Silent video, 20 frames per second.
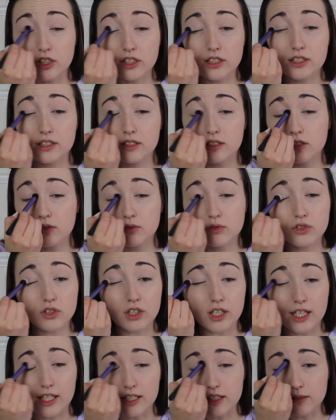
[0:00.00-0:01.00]
just
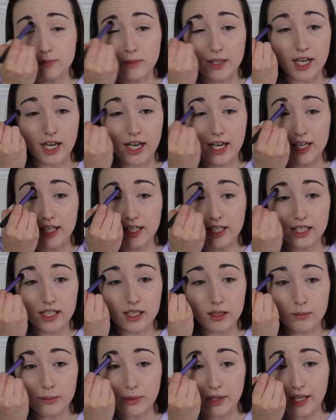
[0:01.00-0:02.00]
neutralise my eye a
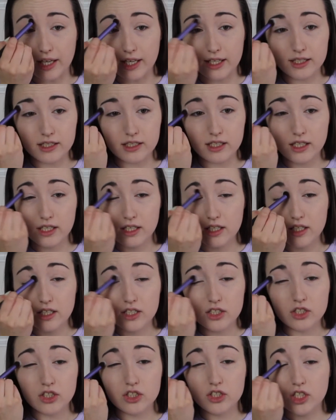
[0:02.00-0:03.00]
little bit
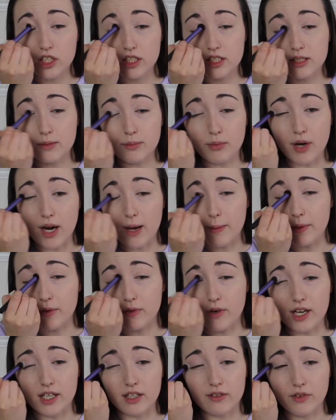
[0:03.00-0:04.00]
just to prep it
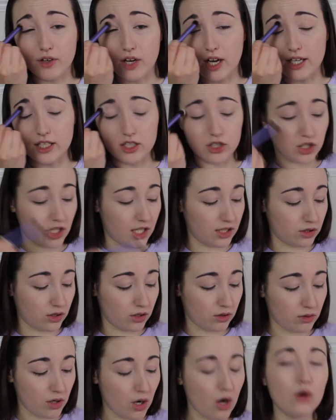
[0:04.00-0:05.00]
ready for
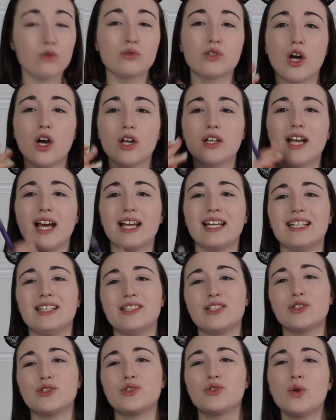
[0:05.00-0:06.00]
eyeshadow. Hold on, I
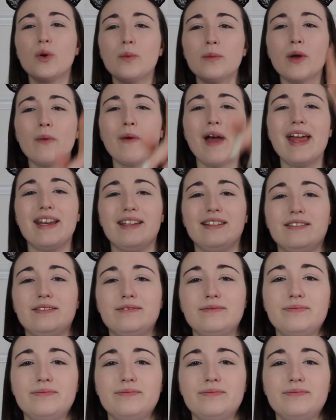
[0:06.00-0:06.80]
need to zoom you in.